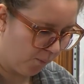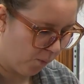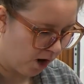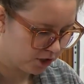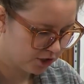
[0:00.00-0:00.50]

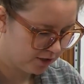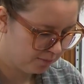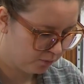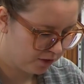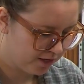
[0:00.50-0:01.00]
washed
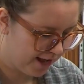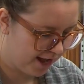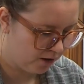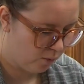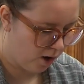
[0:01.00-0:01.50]
them with an
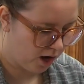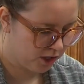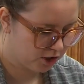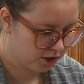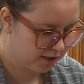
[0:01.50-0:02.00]
egg
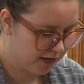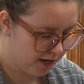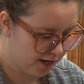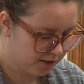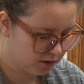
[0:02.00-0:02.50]
wash to get
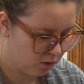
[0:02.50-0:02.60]
a nice